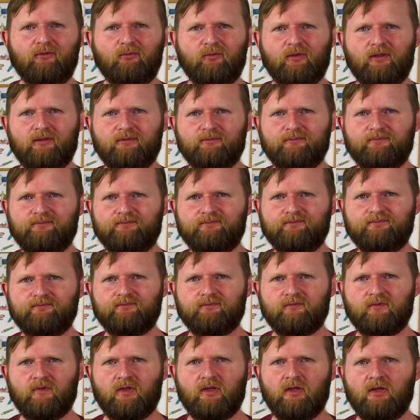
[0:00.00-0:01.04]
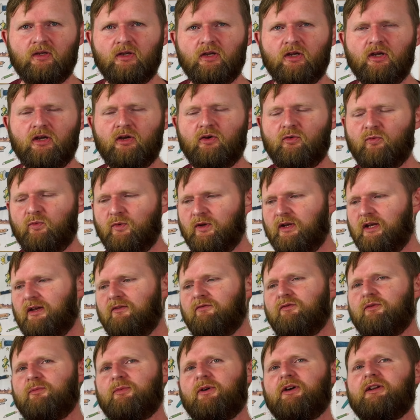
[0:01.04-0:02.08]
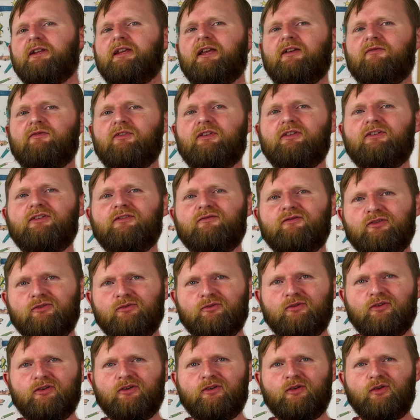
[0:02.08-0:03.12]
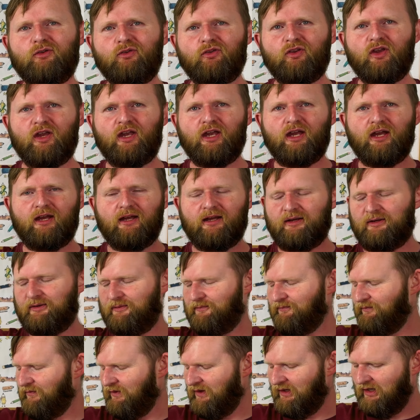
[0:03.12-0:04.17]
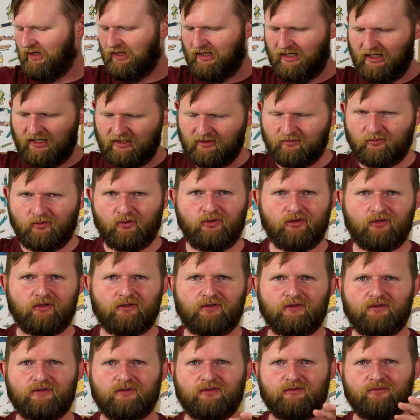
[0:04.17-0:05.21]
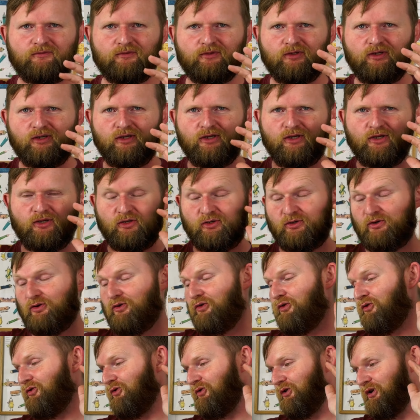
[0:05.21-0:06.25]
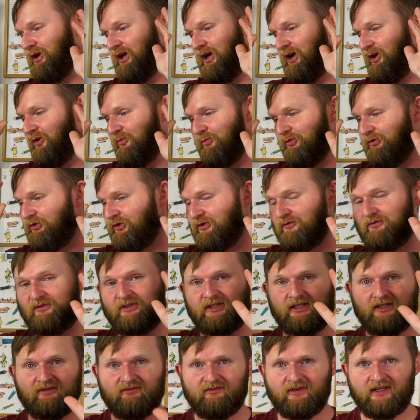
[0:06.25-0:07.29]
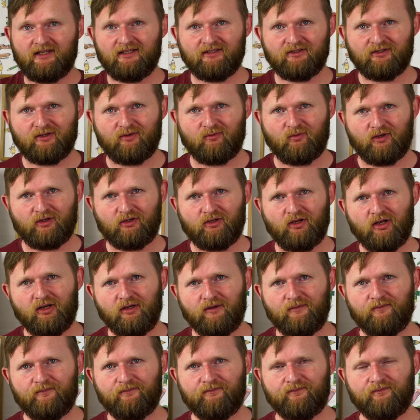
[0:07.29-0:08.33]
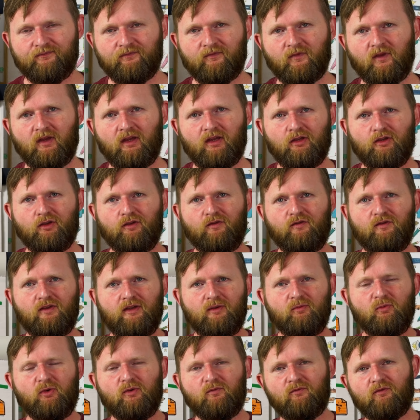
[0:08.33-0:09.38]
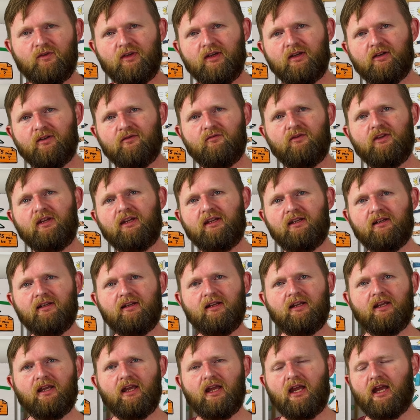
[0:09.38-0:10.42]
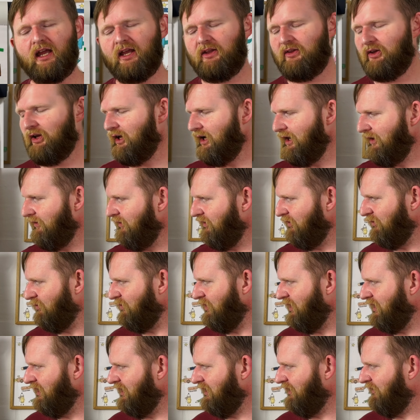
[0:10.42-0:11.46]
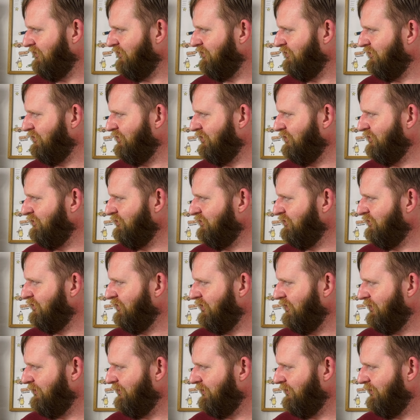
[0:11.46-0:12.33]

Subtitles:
well. When everybody have interviewed their experts or observed the events or whatnot, then we reconvene. And the classic way is to use